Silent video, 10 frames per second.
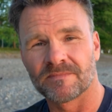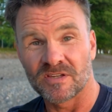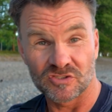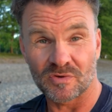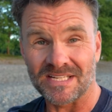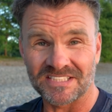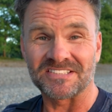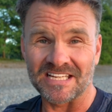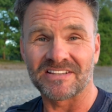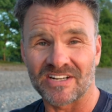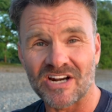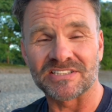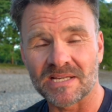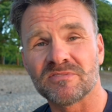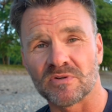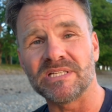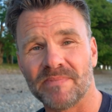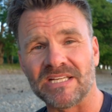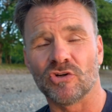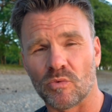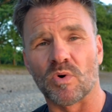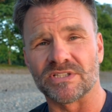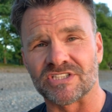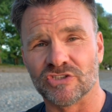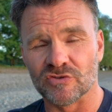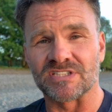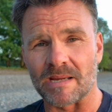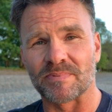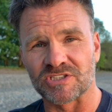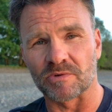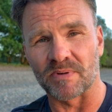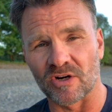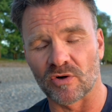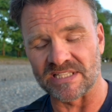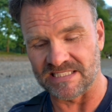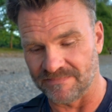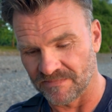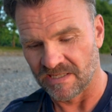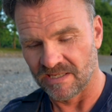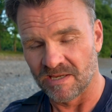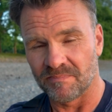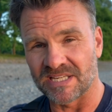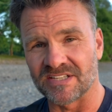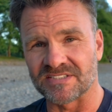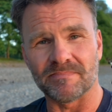So as I said, there are times when you might not want to use aperture priority because it